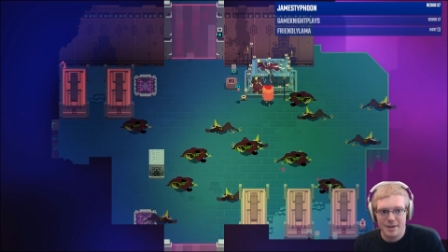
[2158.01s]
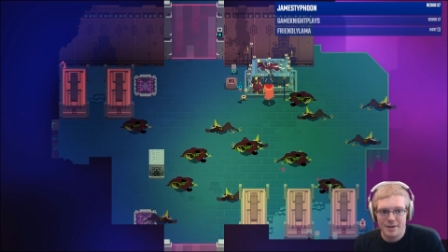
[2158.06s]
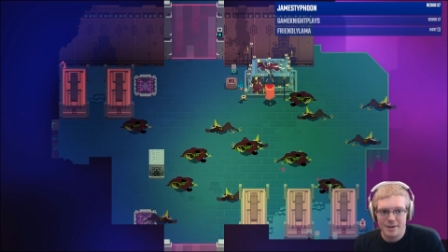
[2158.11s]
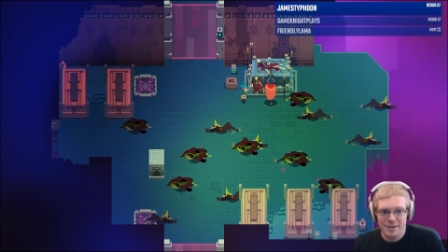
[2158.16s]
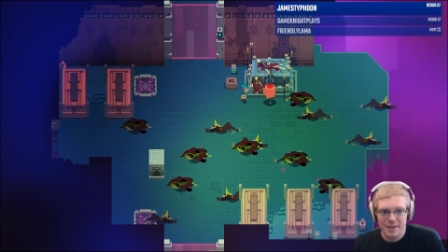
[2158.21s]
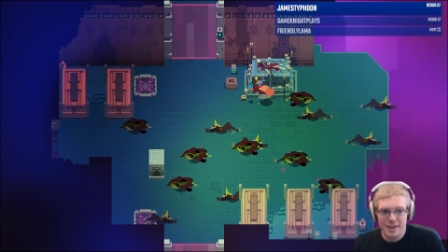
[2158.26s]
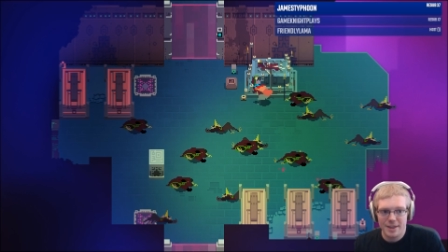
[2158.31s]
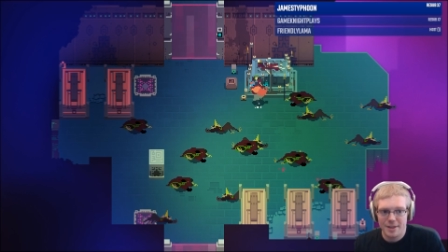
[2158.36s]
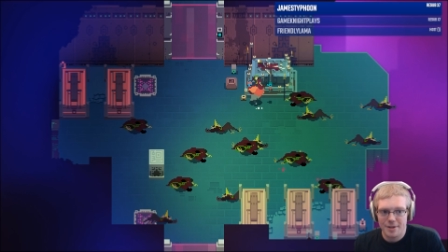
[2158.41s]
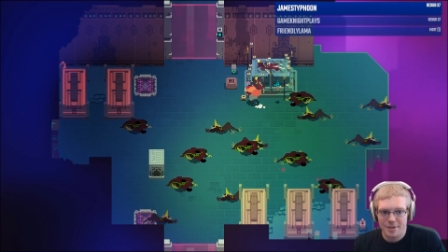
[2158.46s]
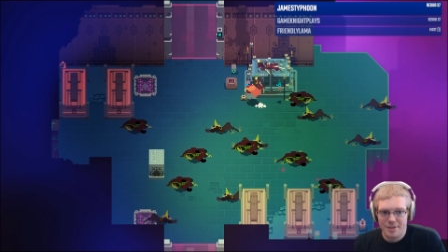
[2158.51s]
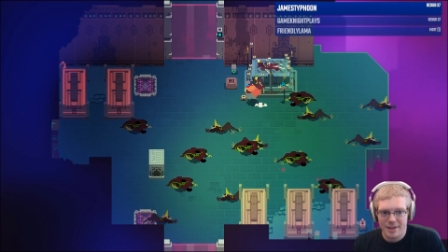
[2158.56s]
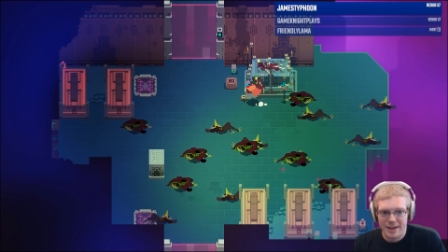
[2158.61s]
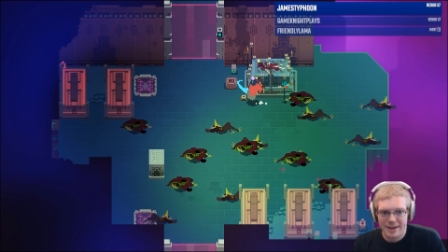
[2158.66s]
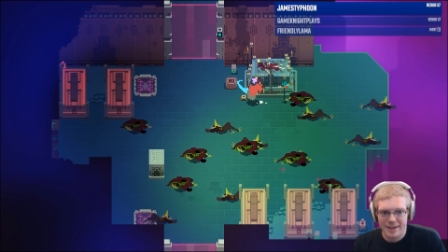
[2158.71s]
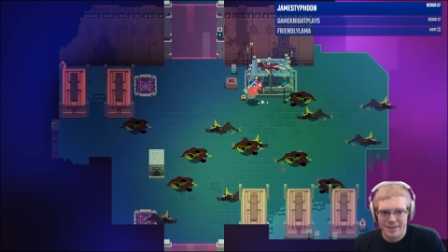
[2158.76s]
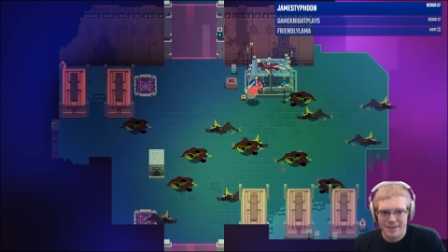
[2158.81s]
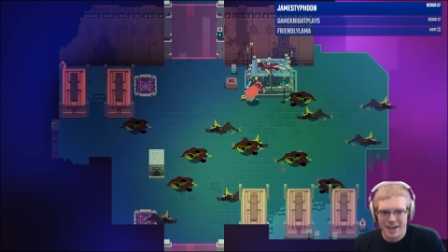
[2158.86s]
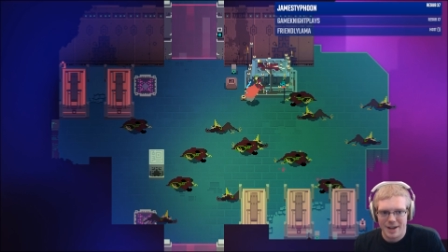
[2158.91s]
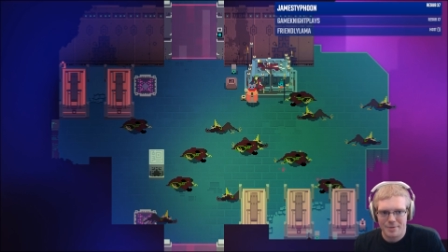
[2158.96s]
This looks like
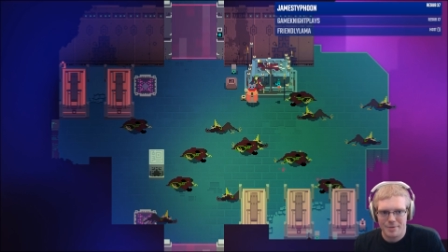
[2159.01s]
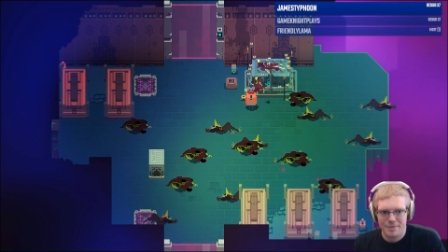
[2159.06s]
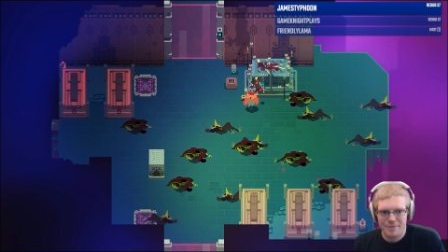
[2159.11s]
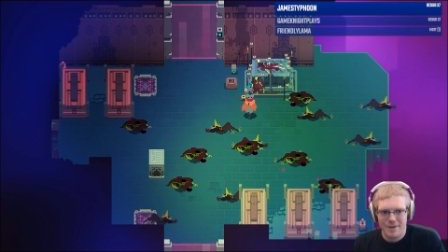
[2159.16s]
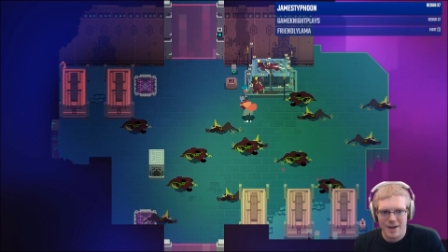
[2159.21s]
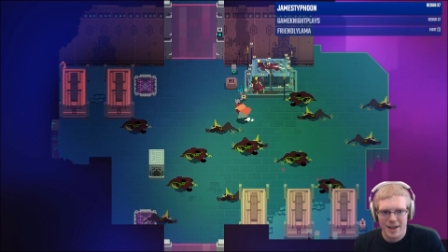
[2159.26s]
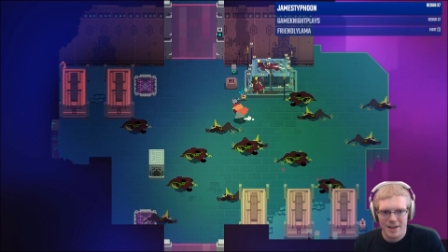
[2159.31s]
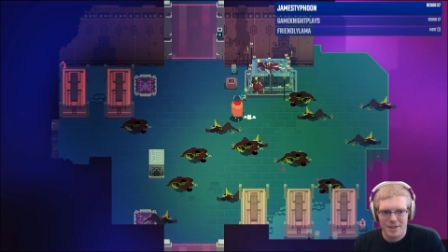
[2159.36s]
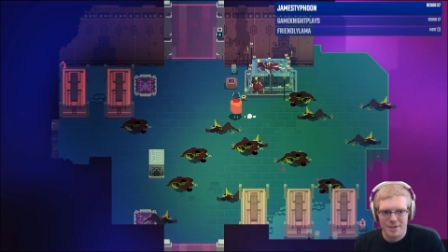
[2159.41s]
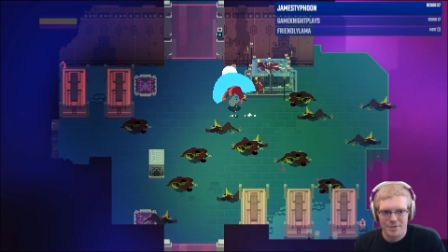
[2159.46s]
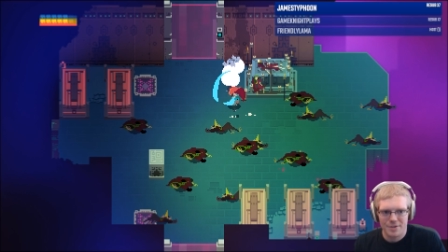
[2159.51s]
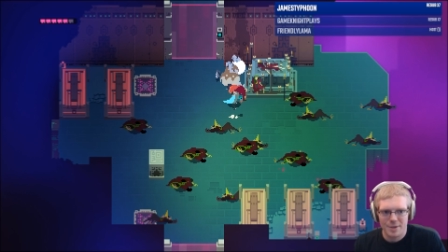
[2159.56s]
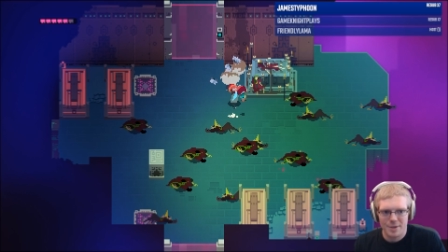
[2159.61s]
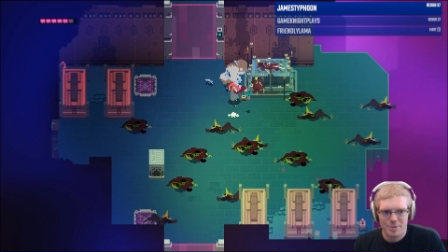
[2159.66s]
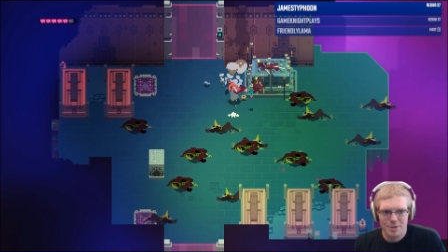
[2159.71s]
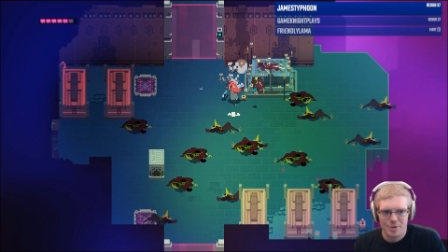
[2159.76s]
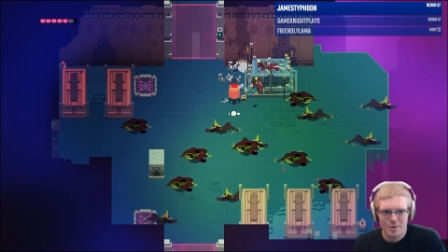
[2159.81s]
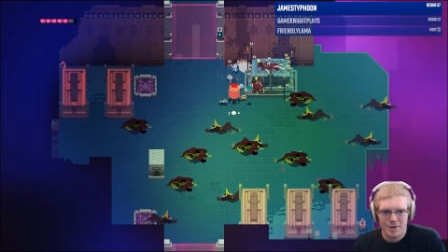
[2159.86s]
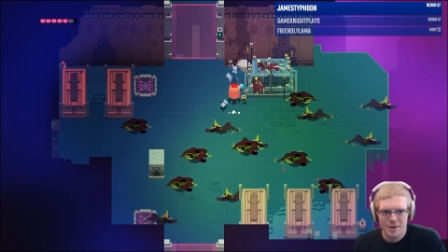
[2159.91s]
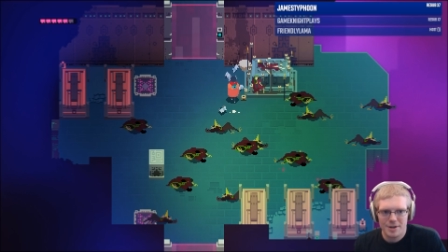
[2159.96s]
a sacrifice of some
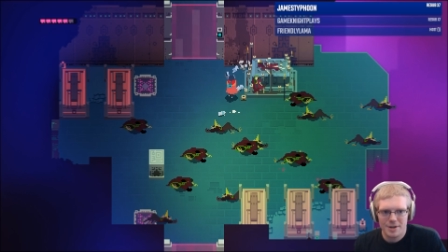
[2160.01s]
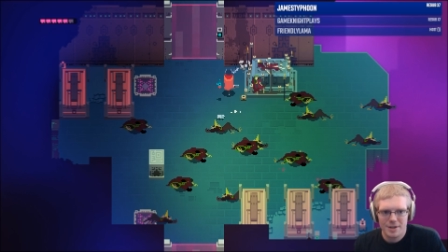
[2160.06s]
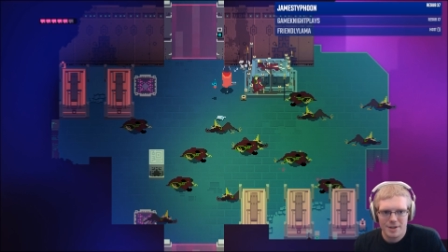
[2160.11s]
sort.